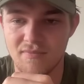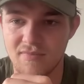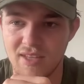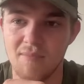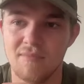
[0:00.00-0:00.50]

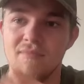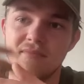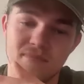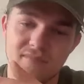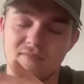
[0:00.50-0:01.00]

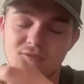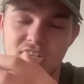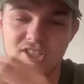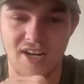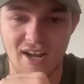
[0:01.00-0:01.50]
them
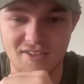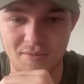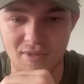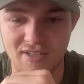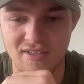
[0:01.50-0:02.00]
reaching out
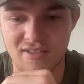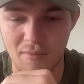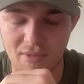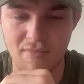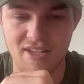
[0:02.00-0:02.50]
to me
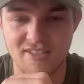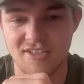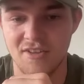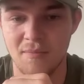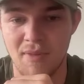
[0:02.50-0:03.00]
and me
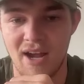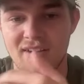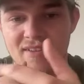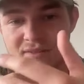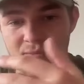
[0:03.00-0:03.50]
messaging them
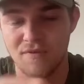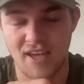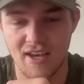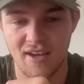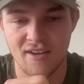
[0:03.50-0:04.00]
back with
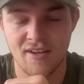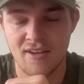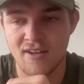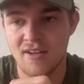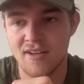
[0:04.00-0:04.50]
care,
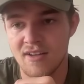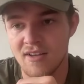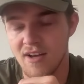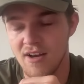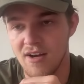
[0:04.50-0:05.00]

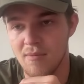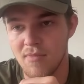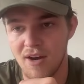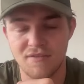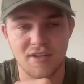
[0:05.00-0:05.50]

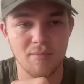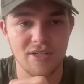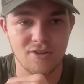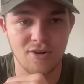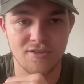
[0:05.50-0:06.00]
um, I think it
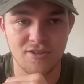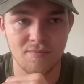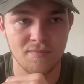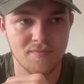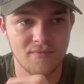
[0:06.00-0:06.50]
means a lot to
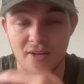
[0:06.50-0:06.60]
them.